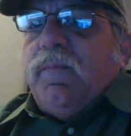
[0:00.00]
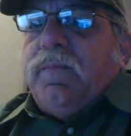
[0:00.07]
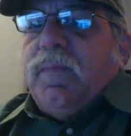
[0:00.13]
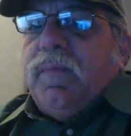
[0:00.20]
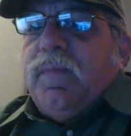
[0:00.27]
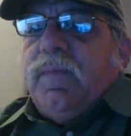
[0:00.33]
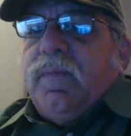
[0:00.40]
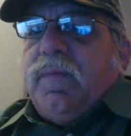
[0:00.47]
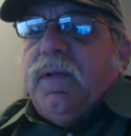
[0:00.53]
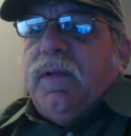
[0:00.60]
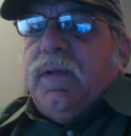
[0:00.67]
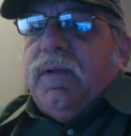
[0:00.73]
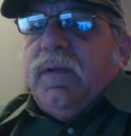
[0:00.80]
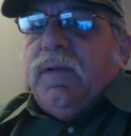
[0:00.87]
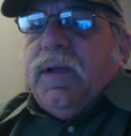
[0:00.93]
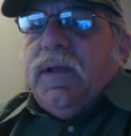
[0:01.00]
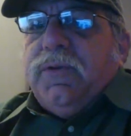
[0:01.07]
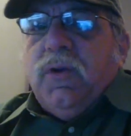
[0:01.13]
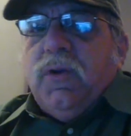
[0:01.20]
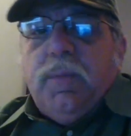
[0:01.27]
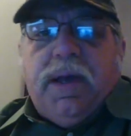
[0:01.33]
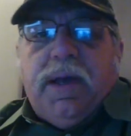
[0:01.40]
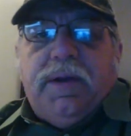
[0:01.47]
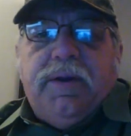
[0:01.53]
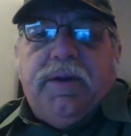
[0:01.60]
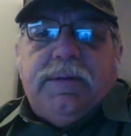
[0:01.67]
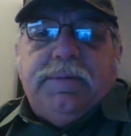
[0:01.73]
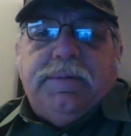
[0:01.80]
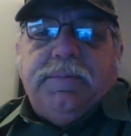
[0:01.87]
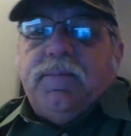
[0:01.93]
Not too bad here.
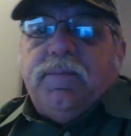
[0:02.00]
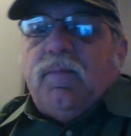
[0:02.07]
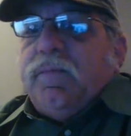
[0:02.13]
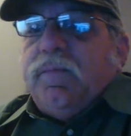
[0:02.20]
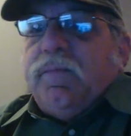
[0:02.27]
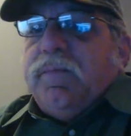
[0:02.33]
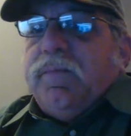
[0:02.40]
Not too